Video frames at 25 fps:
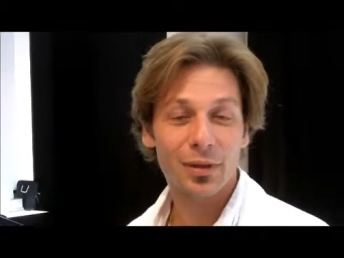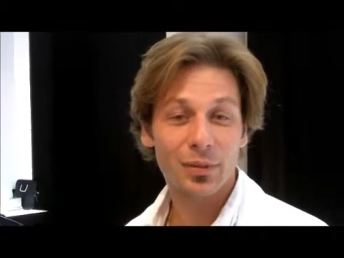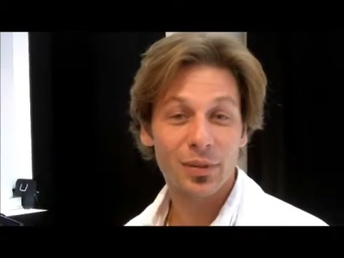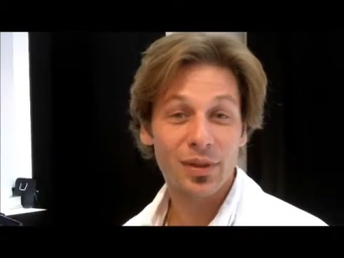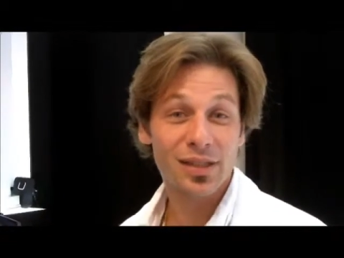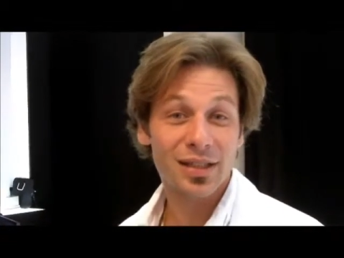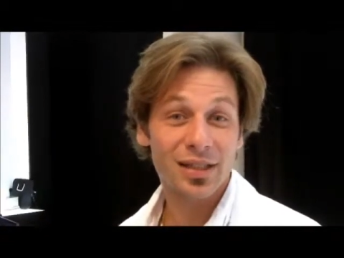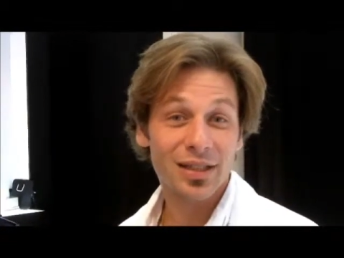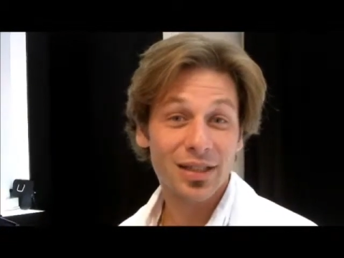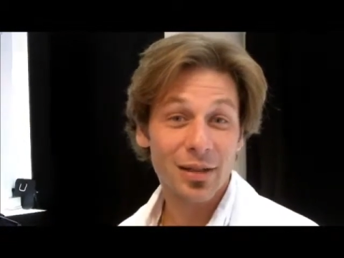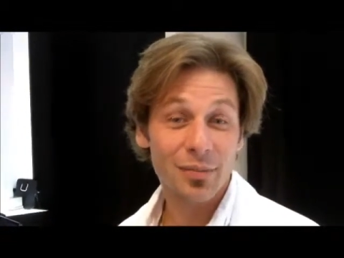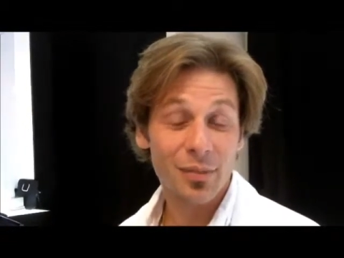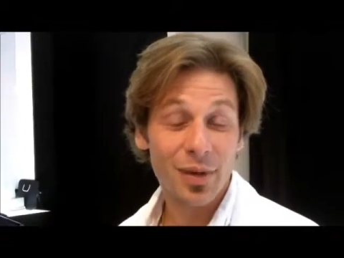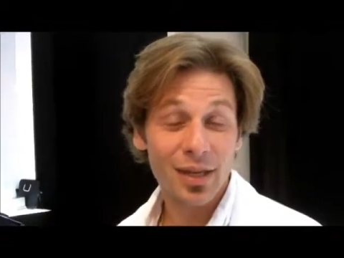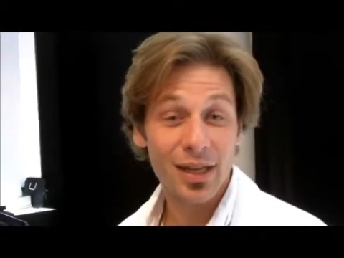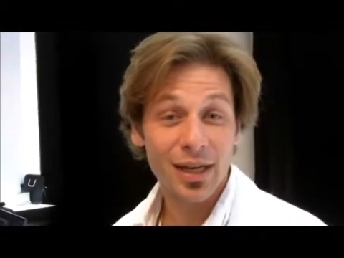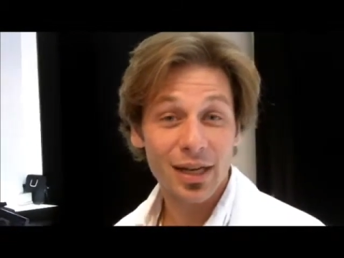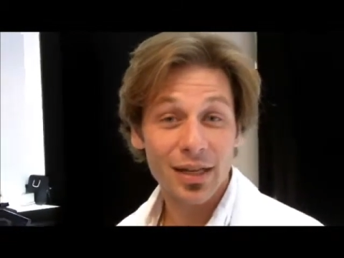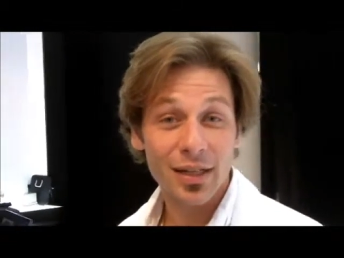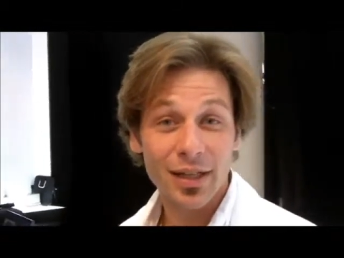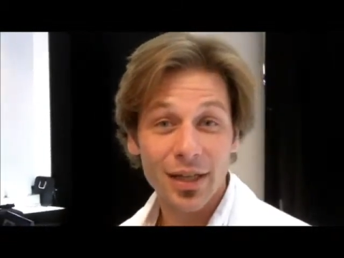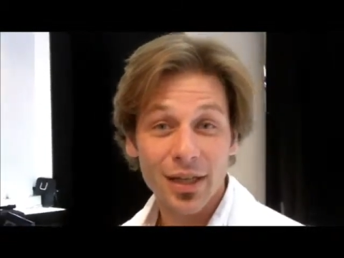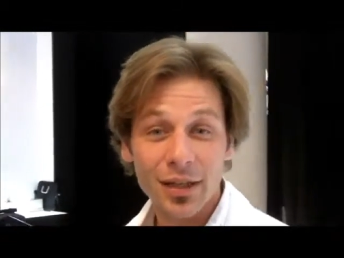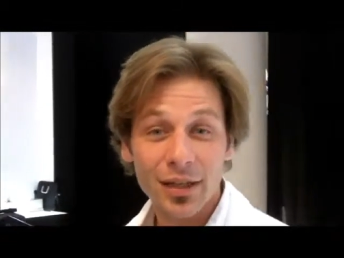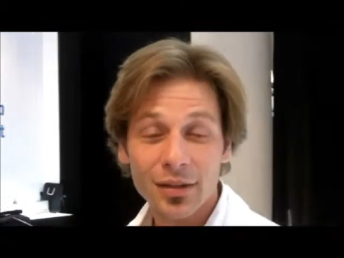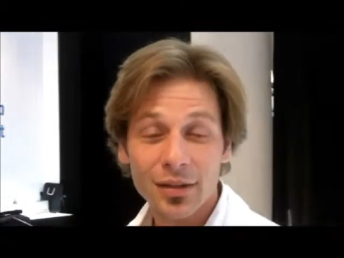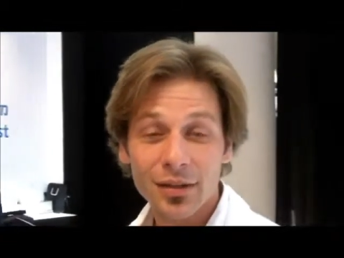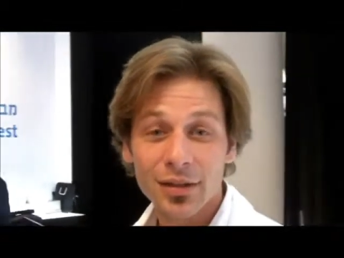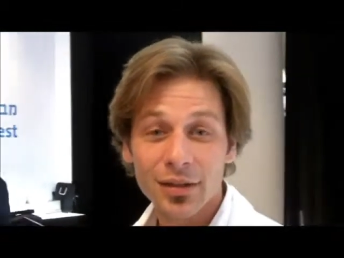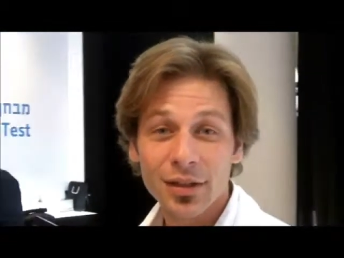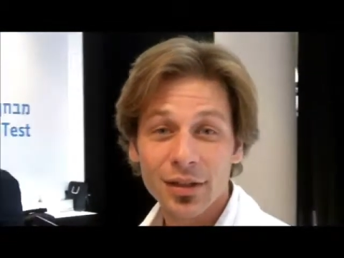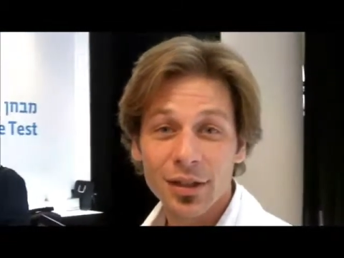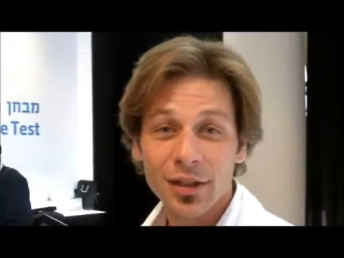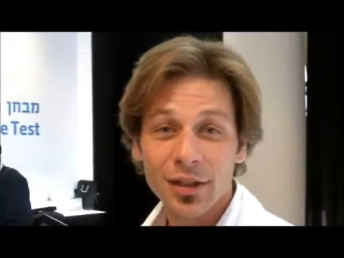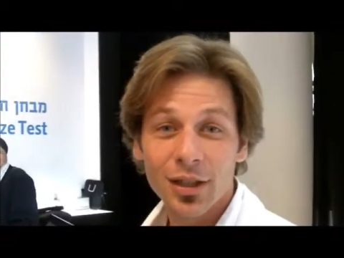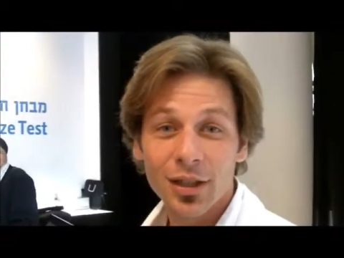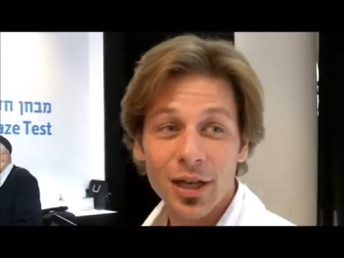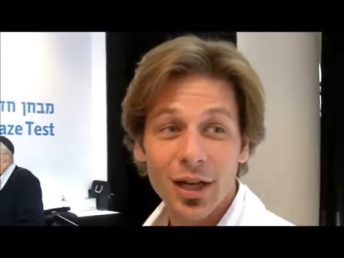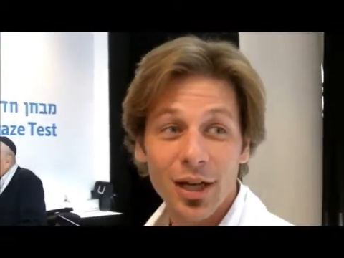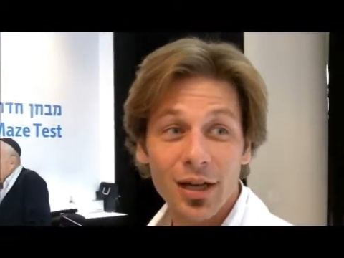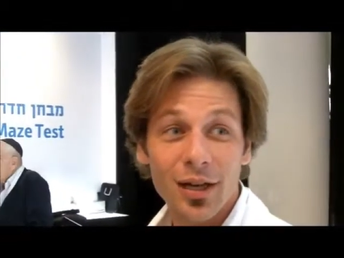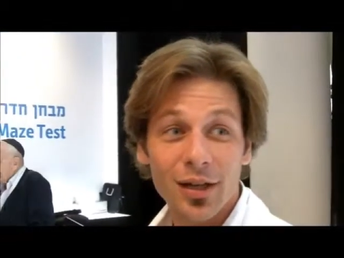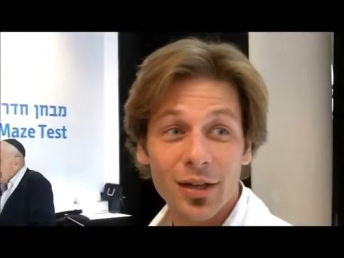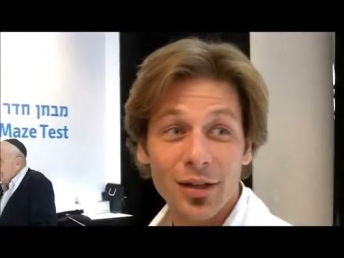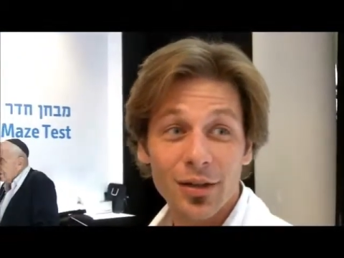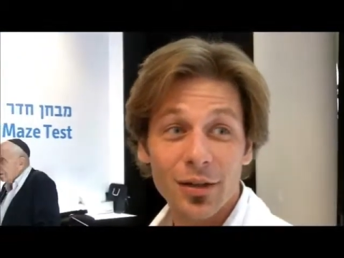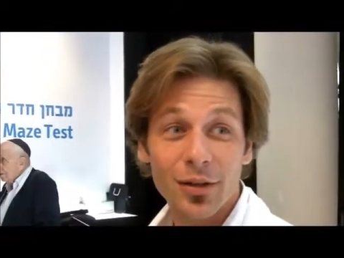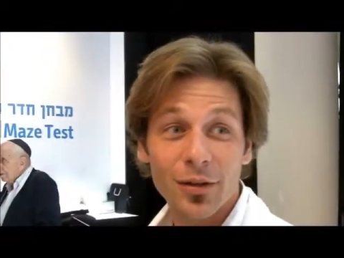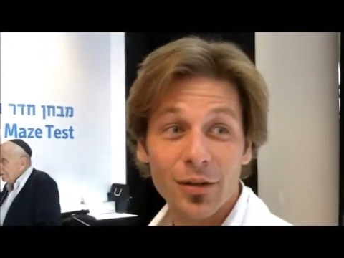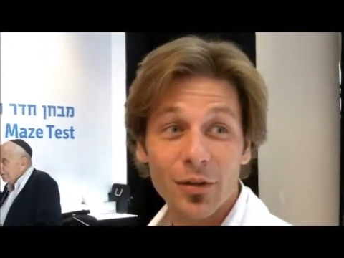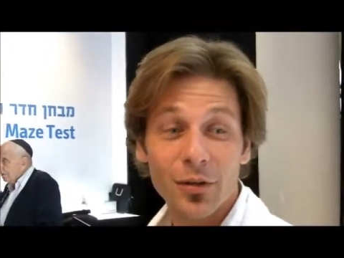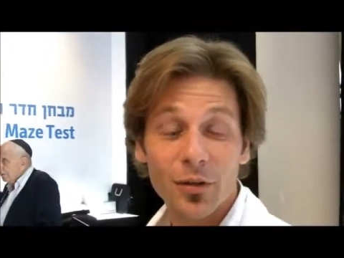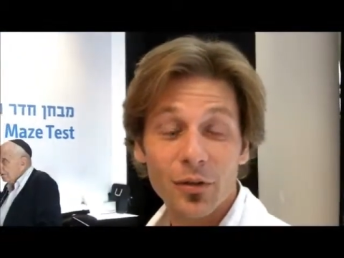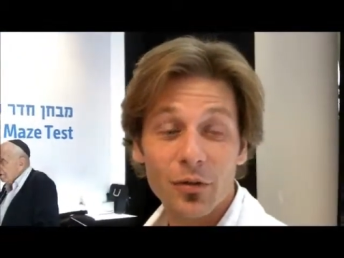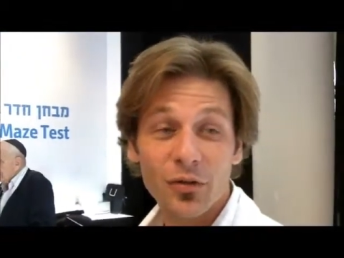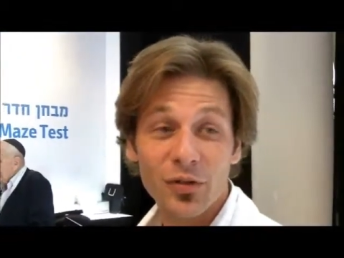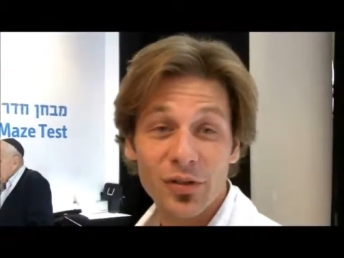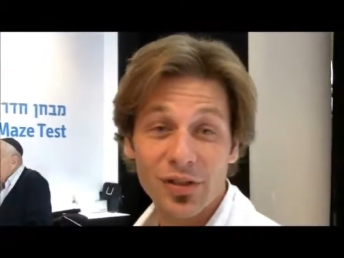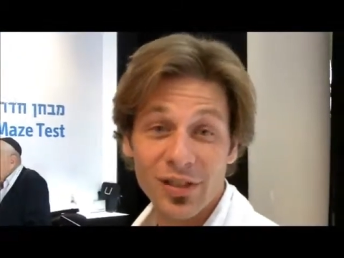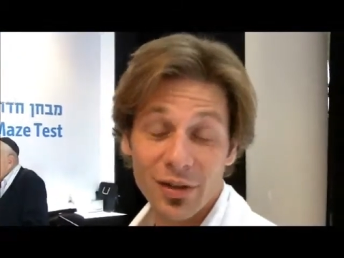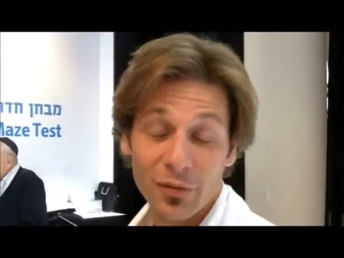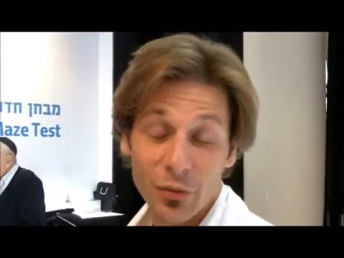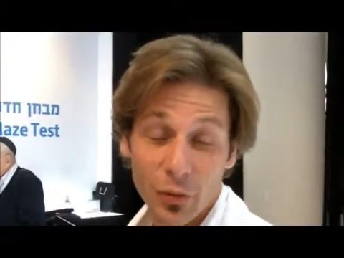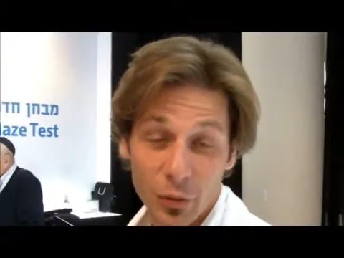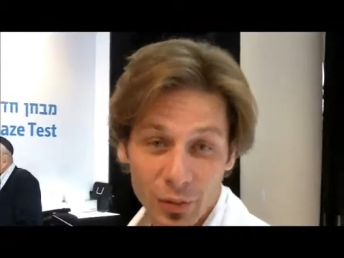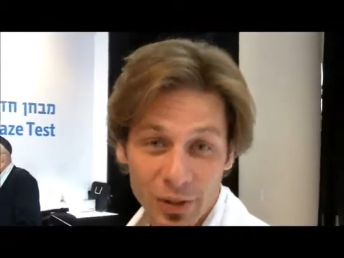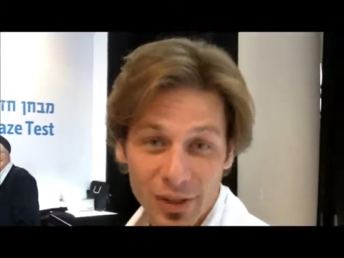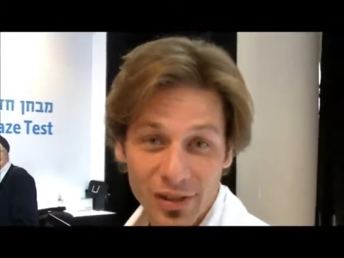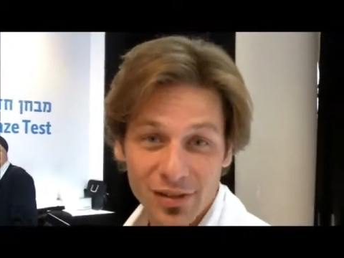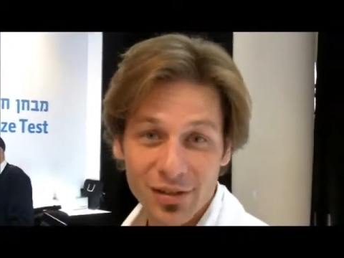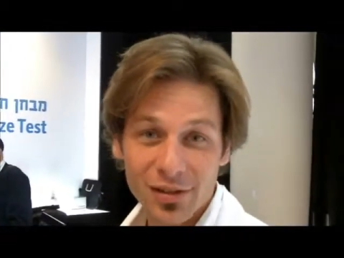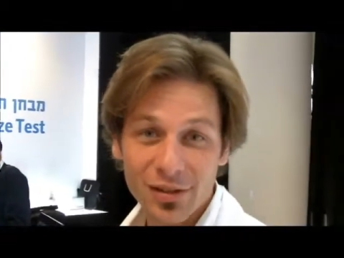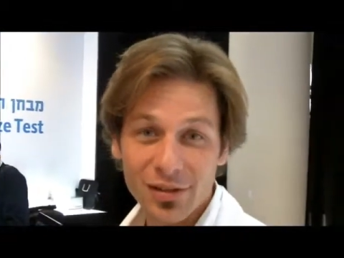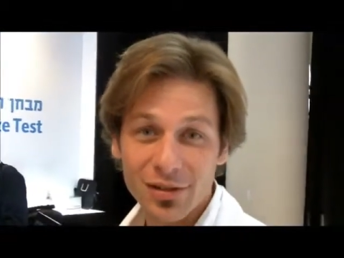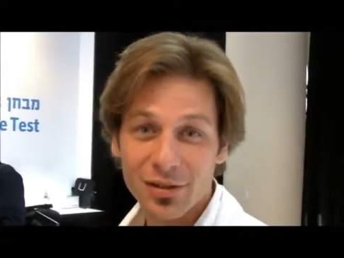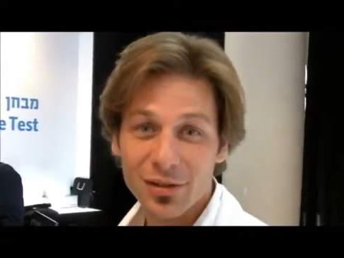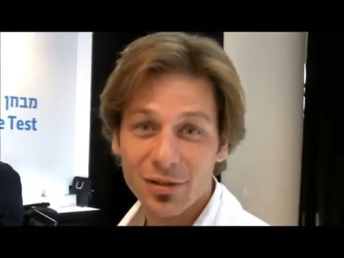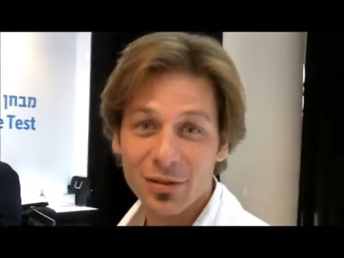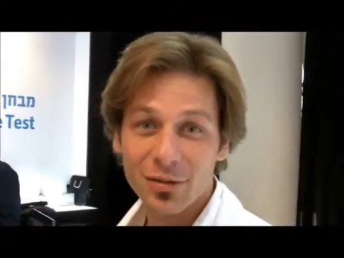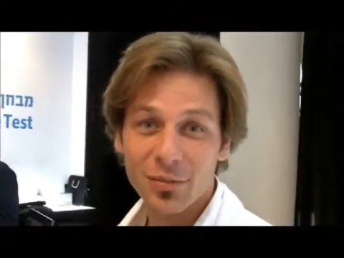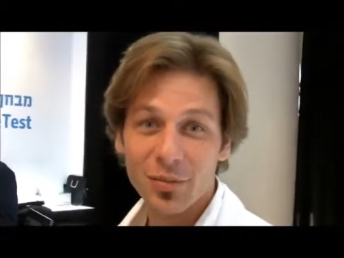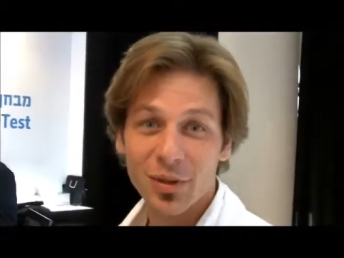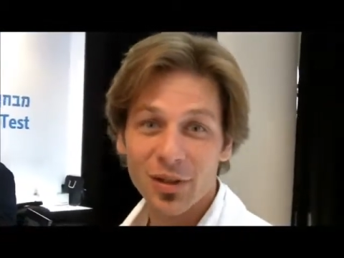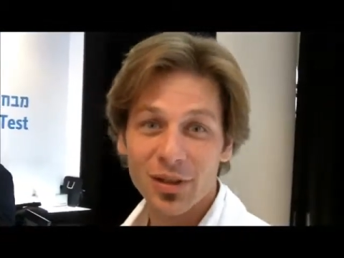I recently made Aliyah for several reasons,